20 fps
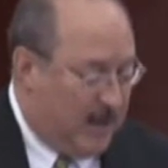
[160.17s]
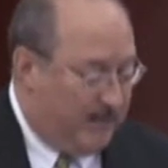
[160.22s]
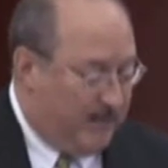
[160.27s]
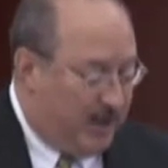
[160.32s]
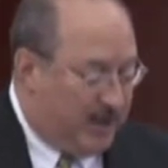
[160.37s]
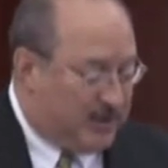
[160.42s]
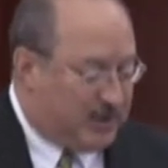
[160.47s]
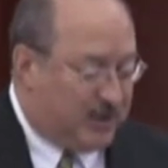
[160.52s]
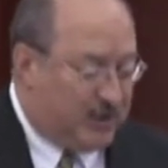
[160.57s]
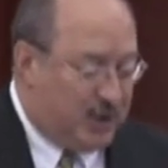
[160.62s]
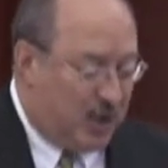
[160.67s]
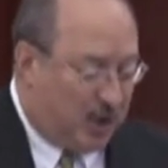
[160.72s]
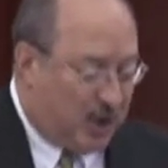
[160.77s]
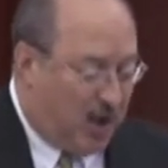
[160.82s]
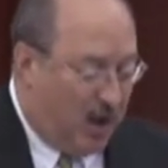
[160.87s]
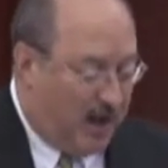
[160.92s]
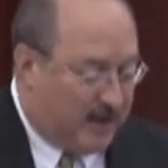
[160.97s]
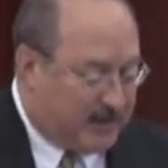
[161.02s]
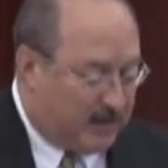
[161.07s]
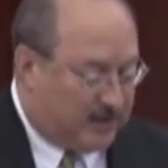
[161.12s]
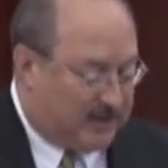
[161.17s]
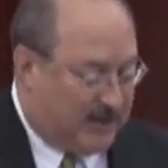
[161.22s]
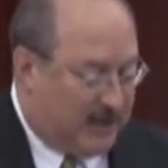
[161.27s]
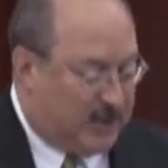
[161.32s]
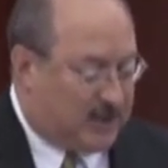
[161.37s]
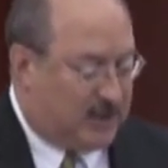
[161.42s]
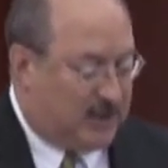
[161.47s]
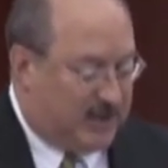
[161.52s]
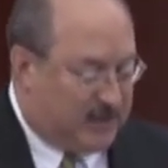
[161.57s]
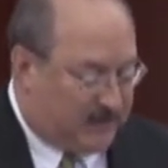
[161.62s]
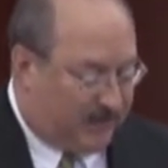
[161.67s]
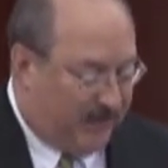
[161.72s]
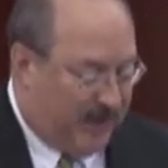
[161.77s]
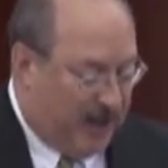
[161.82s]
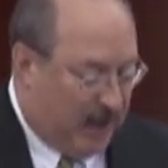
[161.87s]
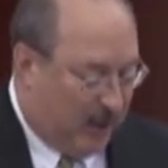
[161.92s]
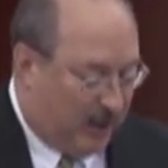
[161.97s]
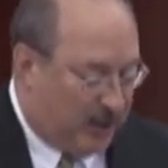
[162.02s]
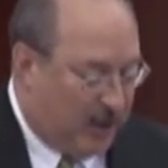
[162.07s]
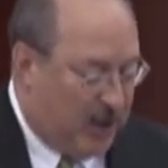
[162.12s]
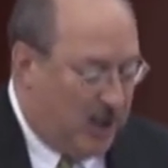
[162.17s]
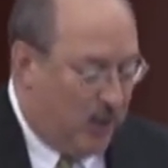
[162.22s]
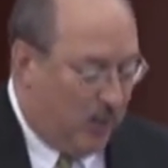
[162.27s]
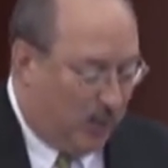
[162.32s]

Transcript: Minister, your consultation has failed.